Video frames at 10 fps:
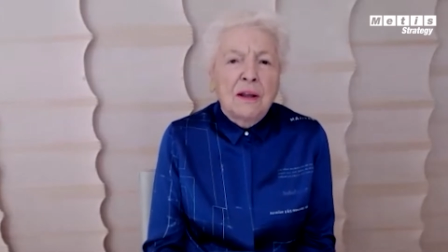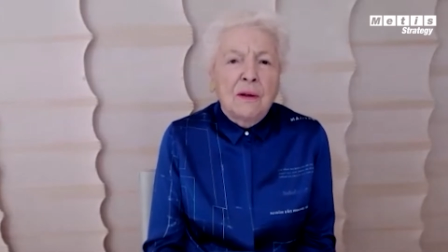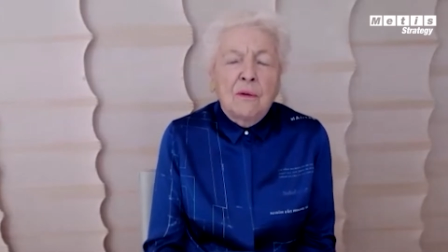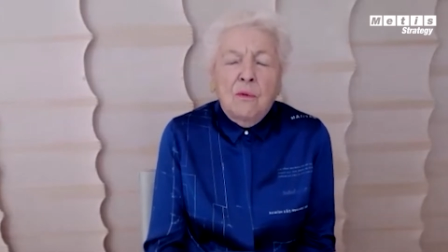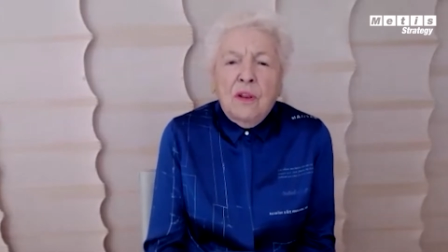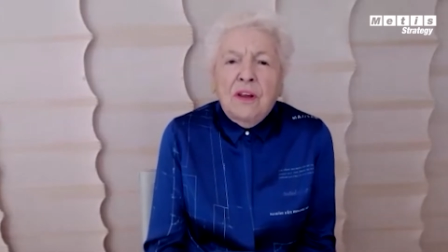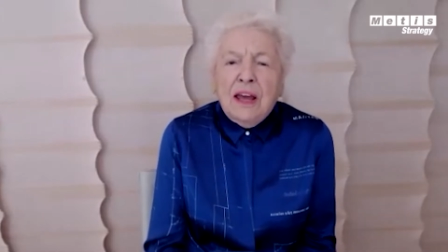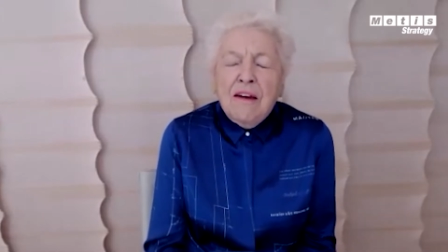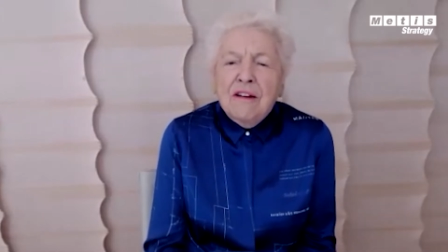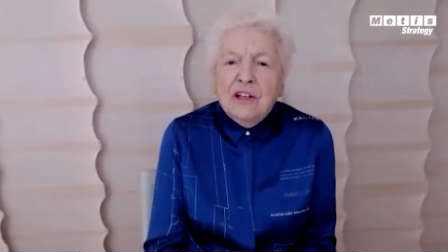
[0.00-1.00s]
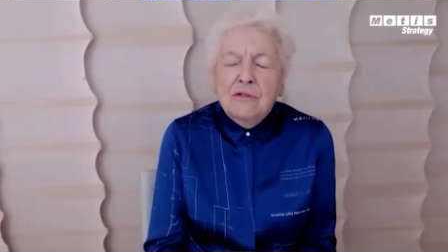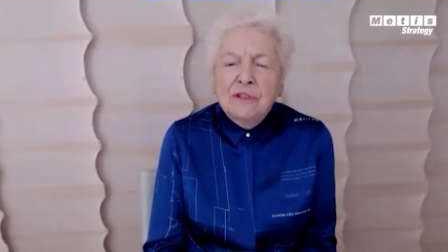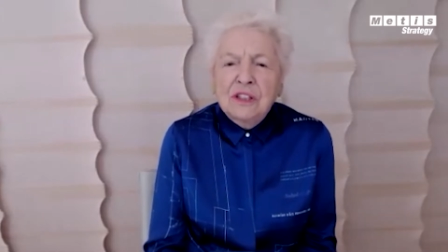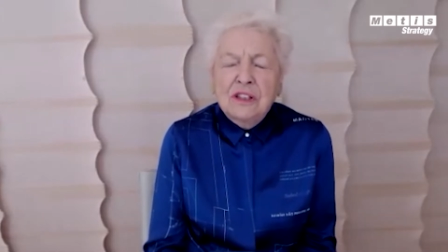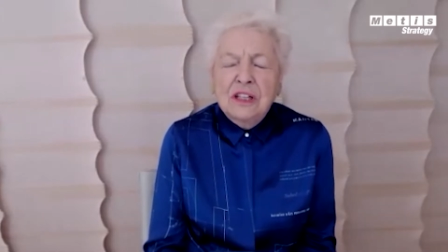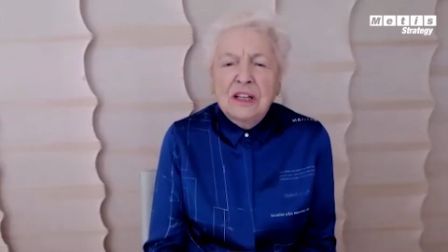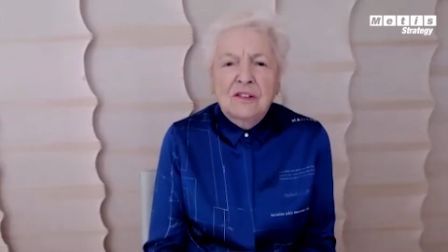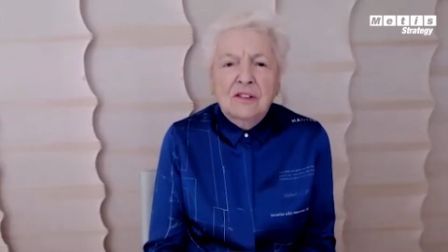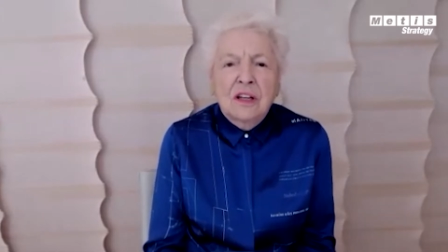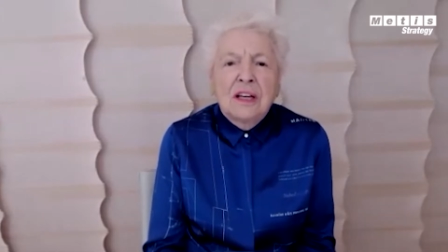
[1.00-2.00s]
the
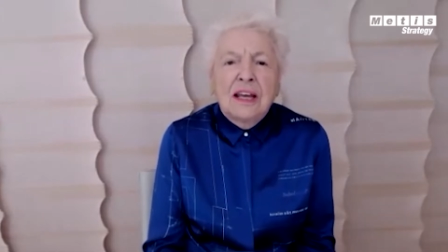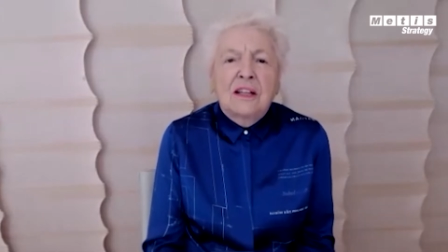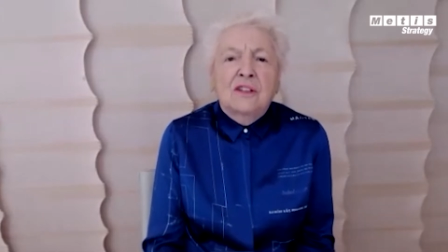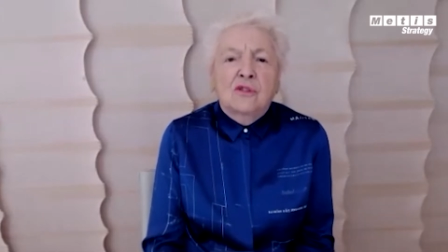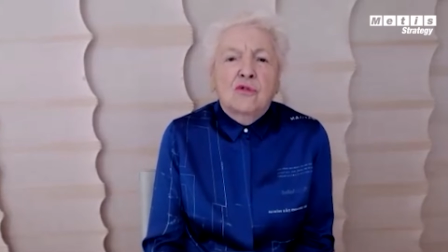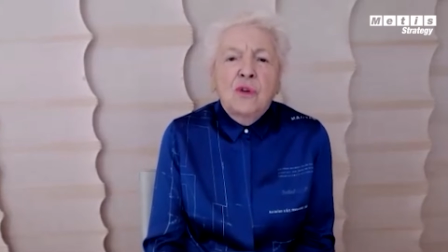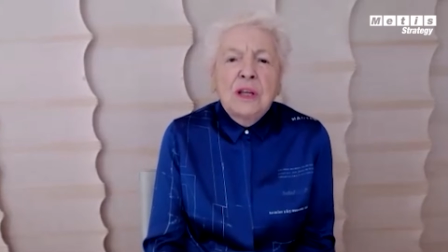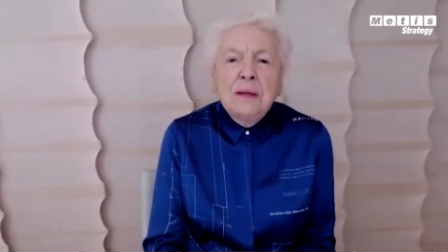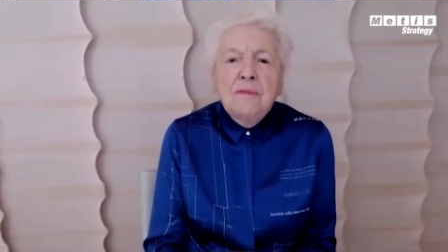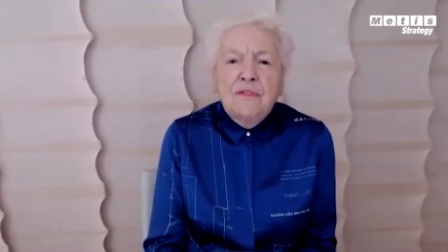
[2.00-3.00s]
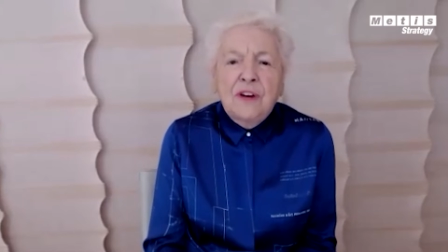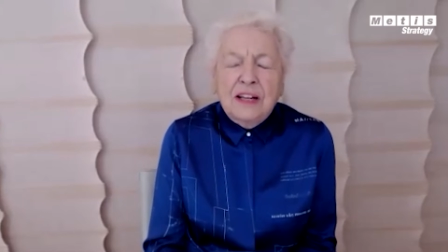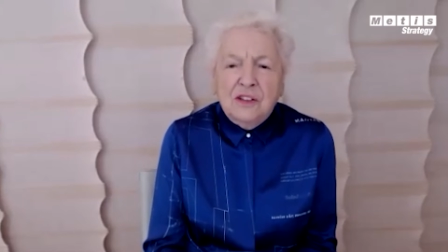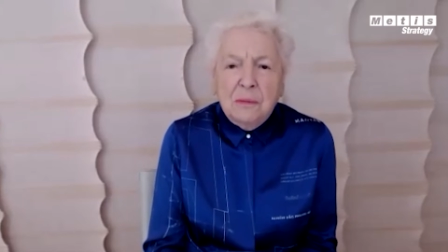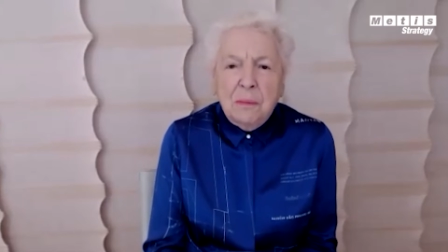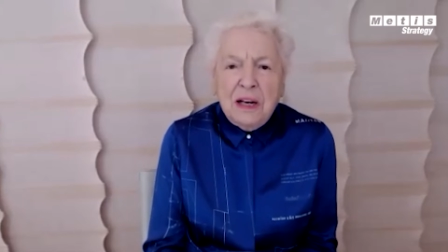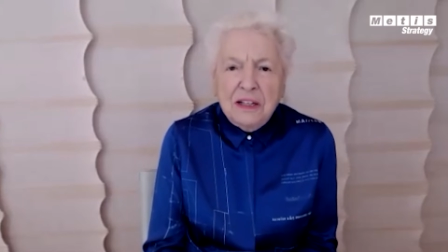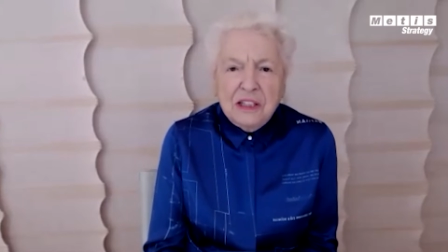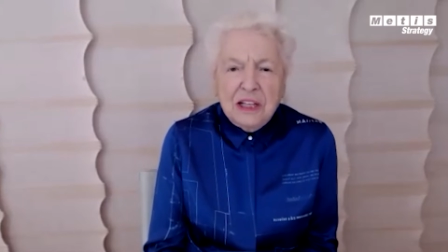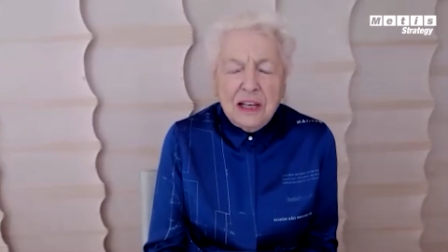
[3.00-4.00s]
characteristics, extreme
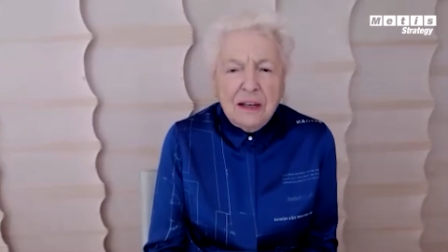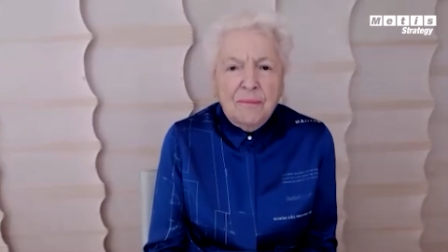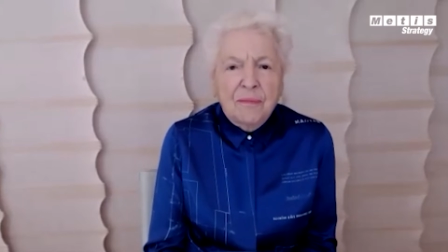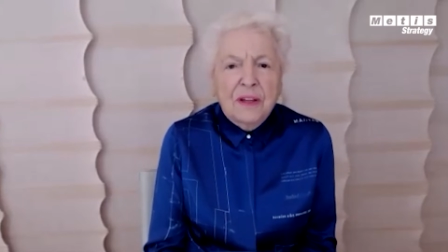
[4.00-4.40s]
flexibility,